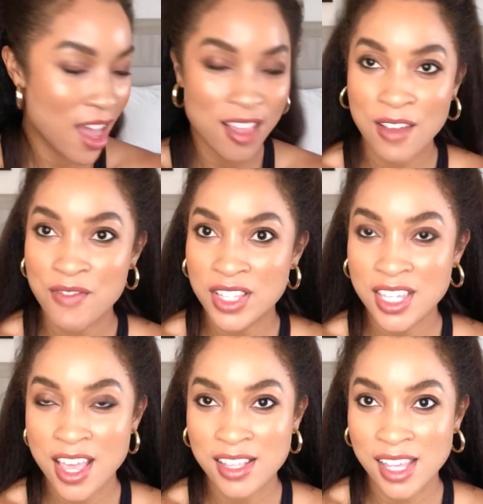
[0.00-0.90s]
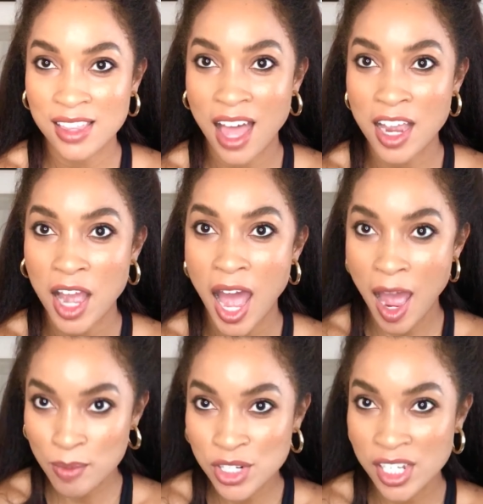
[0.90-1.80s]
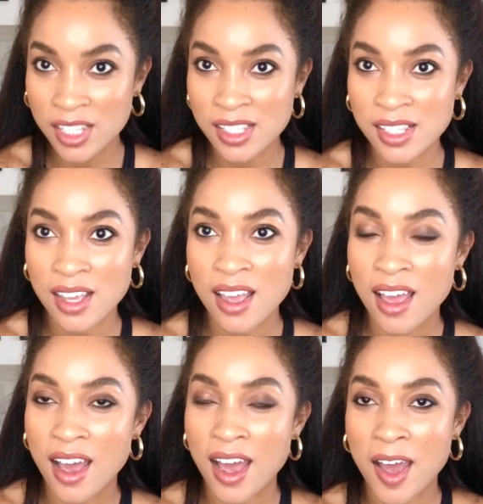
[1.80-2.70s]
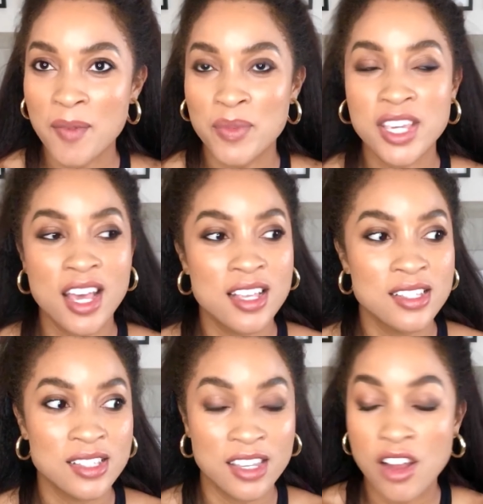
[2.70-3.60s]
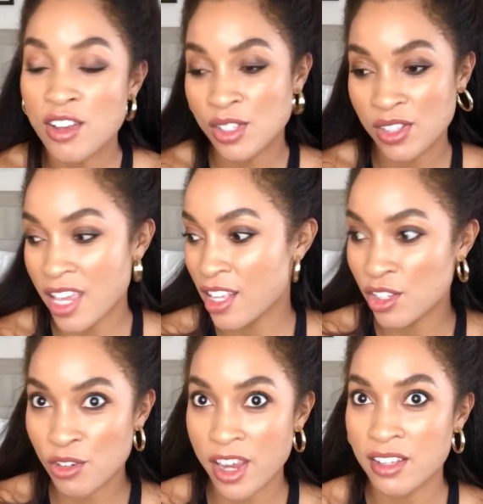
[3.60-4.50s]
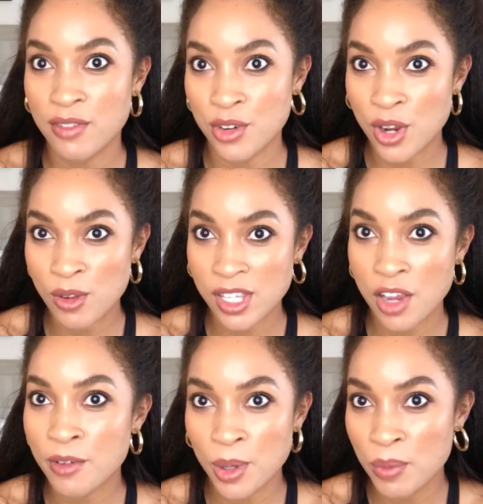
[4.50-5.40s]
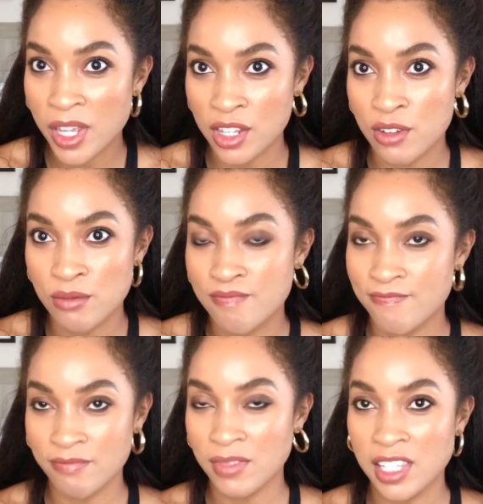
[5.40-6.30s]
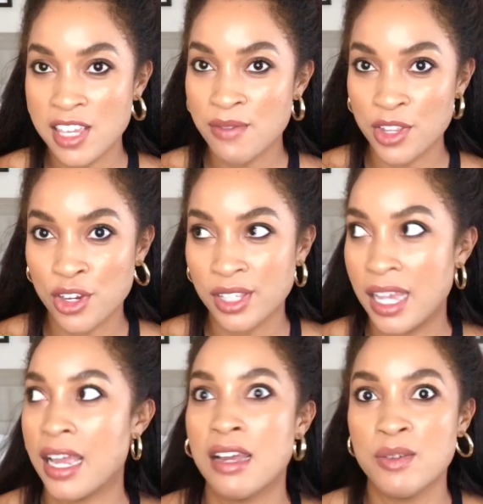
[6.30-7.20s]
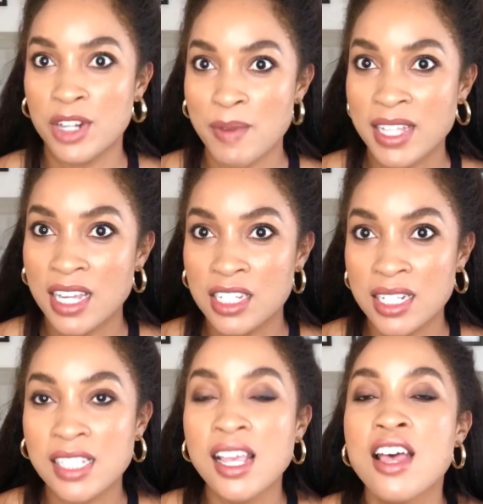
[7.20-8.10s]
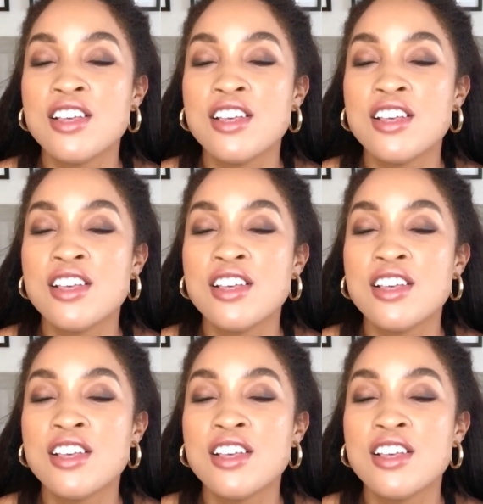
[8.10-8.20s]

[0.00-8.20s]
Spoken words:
I the TSA lock options because, and also like it's great if you're in a hotel room and you leave and you're like, I don't want nobody touching this.